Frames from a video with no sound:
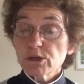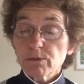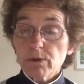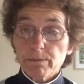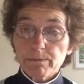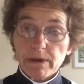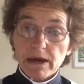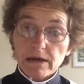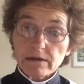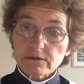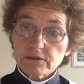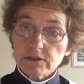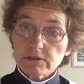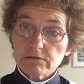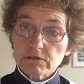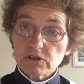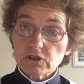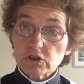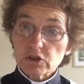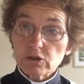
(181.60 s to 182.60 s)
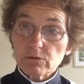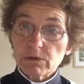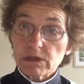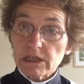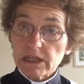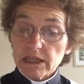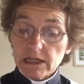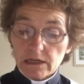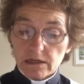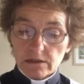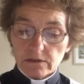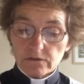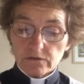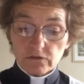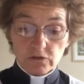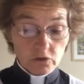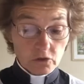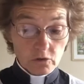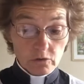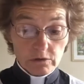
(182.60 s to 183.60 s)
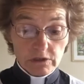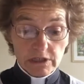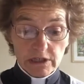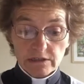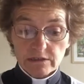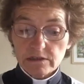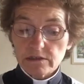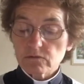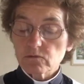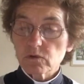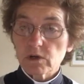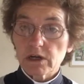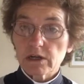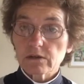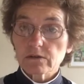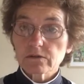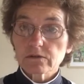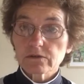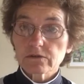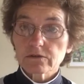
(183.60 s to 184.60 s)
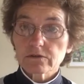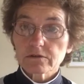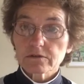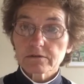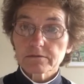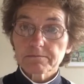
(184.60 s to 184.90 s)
about to resume in England, not yet in Wales?